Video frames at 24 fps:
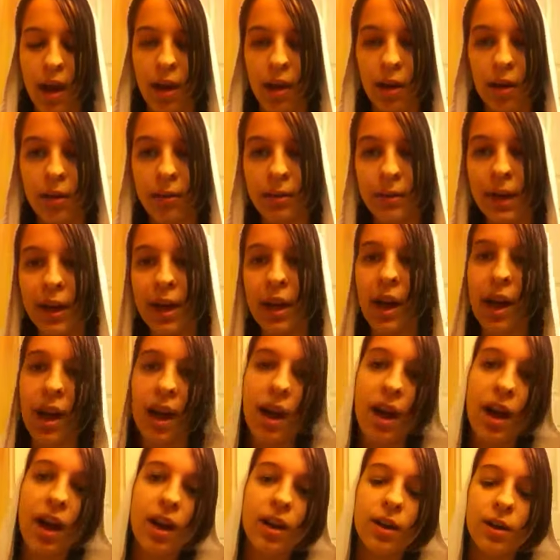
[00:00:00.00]
Oh my
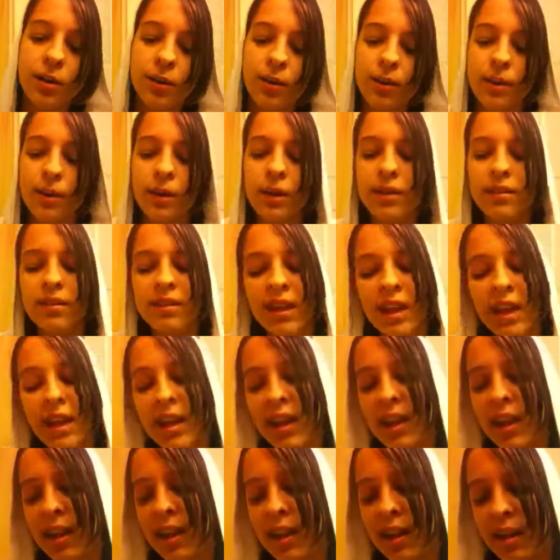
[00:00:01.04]
god, here
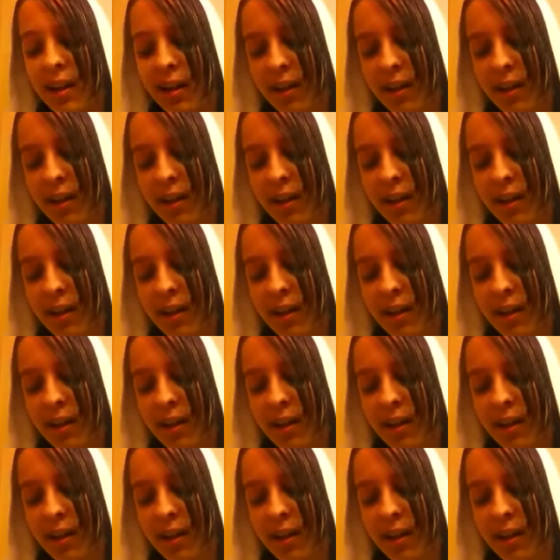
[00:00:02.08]
is it.